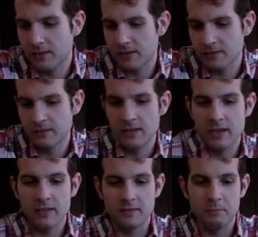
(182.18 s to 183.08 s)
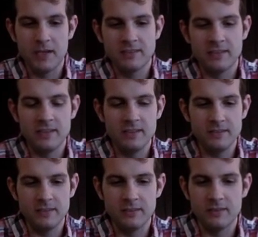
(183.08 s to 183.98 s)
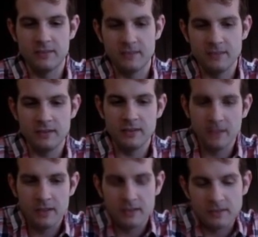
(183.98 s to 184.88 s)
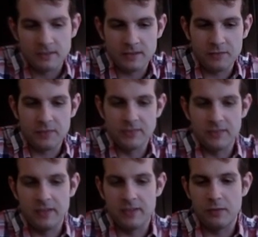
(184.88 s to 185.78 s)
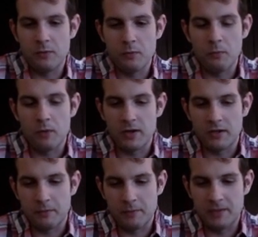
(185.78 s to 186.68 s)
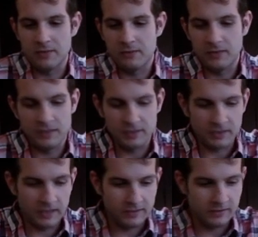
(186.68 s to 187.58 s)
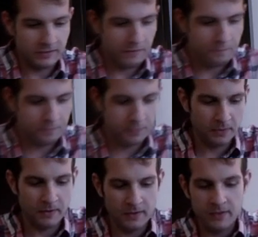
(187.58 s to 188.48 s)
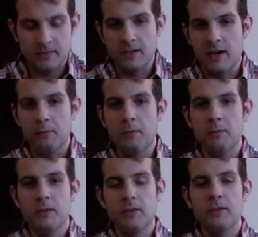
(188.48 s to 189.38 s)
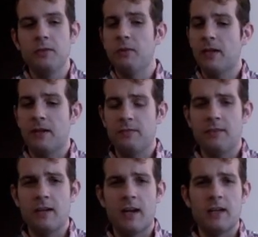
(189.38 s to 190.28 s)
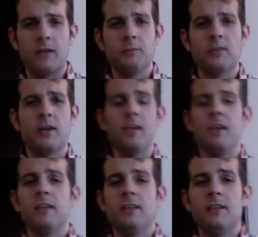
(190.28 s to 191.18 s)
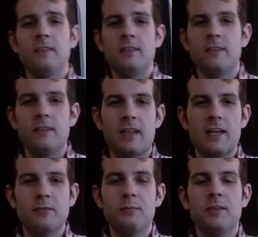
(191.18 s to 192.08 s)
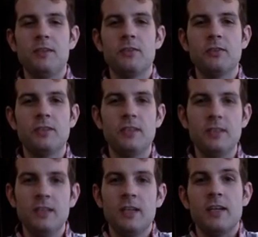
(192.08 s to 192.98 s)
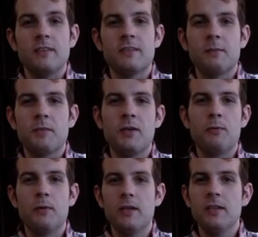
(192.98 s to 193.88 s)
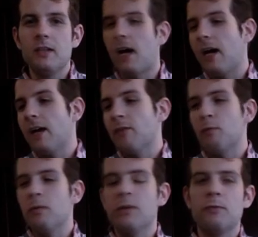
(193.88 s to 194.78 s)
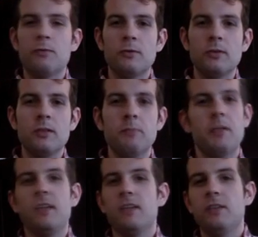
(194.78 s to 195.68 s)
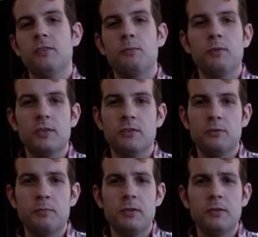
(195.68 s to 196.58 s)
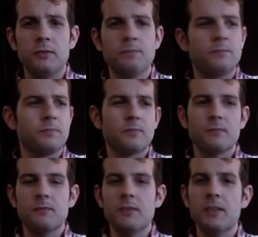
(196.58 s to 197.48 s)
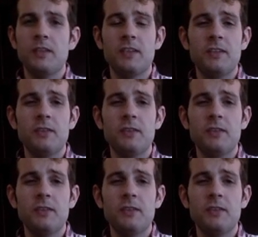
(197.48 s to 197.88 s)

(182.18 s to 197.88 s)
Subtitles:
does is it makes it easier to see the difference in water amounts for each glasses. Now what we're going to do, and I forgot, I'm sorry, this is your last material need, is something wooden. I have a wooden ruler, but you can use a wooden spoon. You could